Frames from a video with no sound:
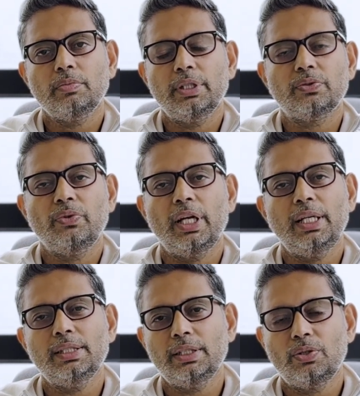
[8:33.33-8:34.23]
It's
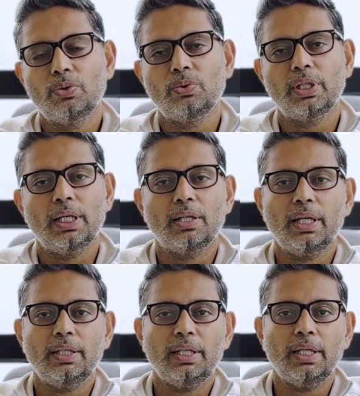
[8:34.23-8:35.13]
very easy to do that,
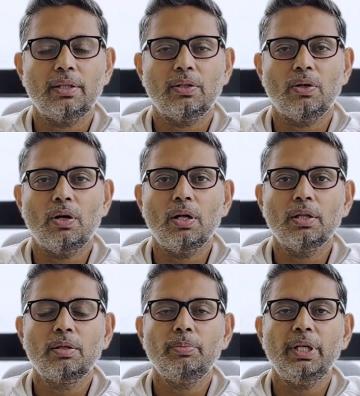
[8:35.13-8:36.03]
right? And
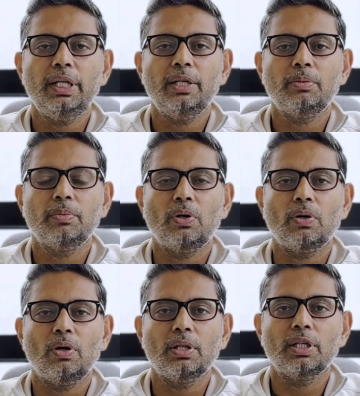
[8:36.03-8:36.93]
all the medium
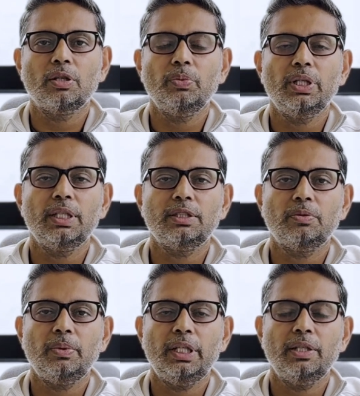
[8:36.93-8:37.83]
or all the
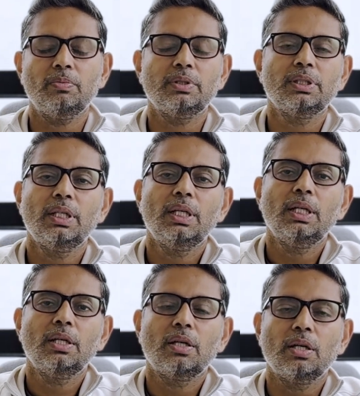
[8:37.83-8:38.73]
communication medium
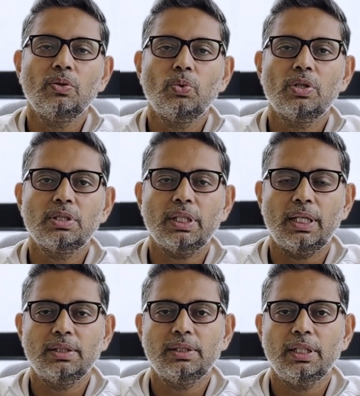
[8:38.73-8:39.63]
converge
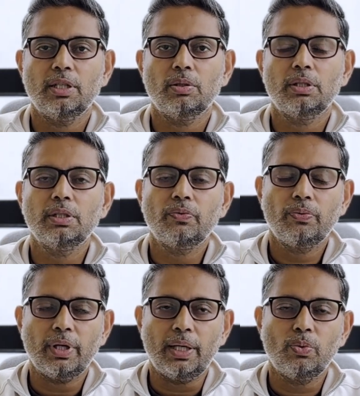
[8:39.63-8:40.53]
at a single. The
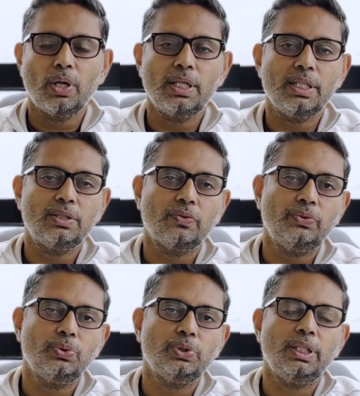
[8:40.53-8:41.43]
advantage
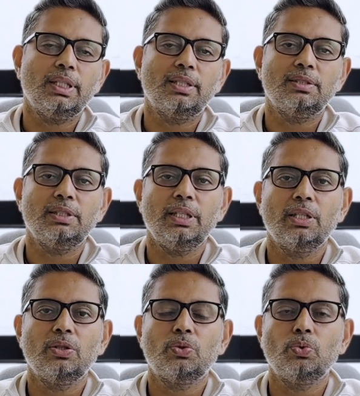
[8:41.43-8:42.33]
of using a
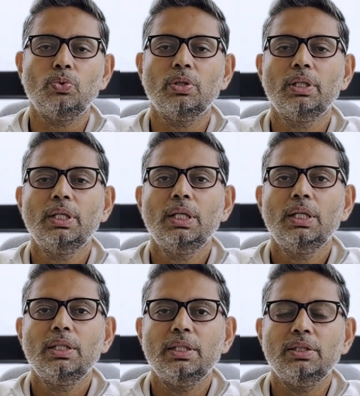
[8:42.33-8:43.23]
single tool
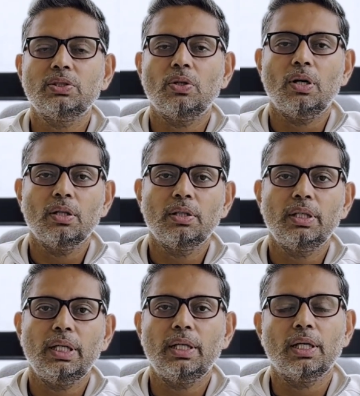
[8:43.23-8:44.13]
is all the
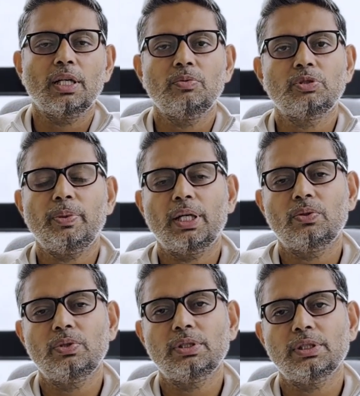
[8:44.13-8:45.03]
data comes back
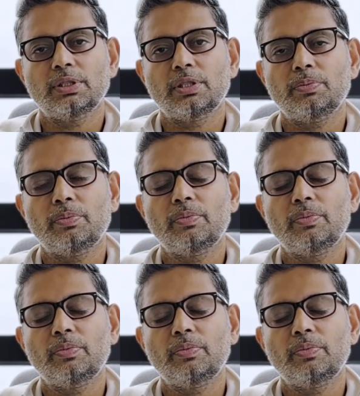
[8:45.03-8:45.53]
to the system.